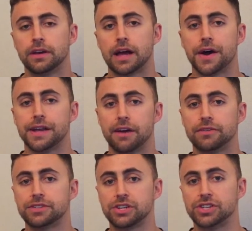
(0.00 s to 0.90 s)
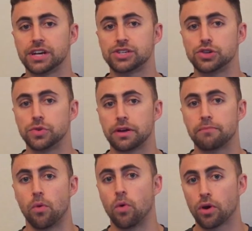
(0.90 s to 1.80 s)
Now, I never suggest doing
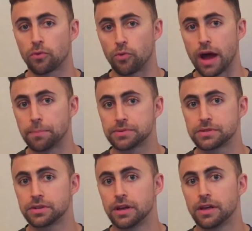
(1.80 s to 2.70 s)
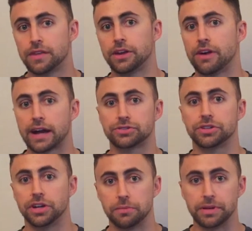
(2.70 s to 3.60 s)
more reps than you're actually
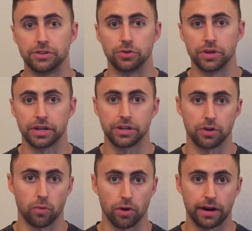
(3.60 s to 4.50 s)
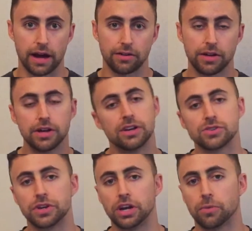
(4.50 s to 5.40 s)
going to be doing in your workout. So,
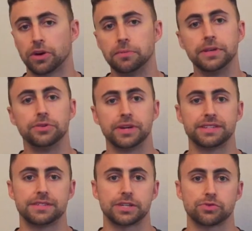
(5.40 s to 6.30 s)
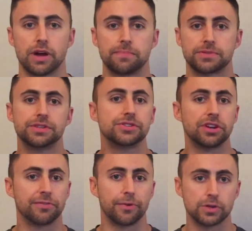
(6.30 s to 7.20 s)
here we're going to be doing six reps. So,
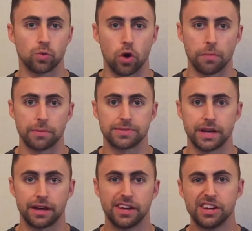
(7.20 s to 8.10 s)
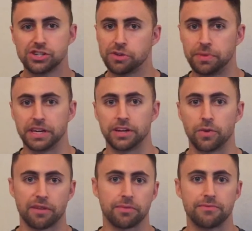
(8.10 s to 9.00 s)
your first warm up set should be
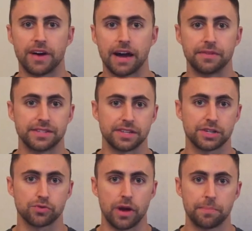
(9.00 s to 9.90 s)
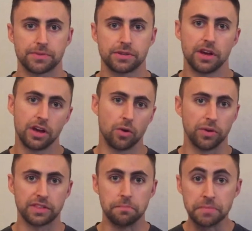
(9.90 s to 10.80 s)
anywhere from five to six reps
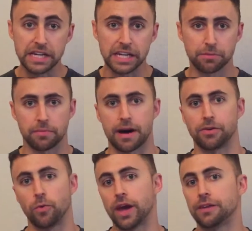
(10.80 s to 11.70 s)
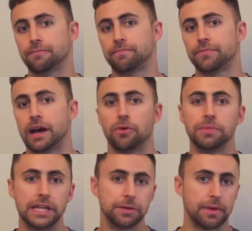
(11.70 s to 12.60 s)
with a medium amount of weight. Now, a
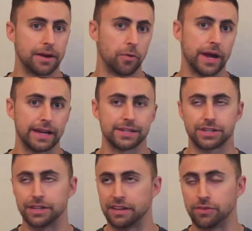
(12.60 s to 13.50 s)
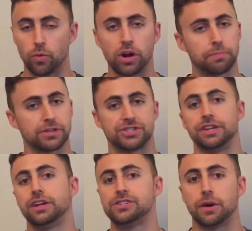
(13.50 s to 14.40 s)
medium amount of weight is, can, if you want a
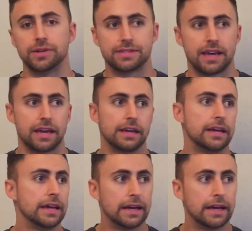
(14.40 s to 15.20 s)
percentage, I would say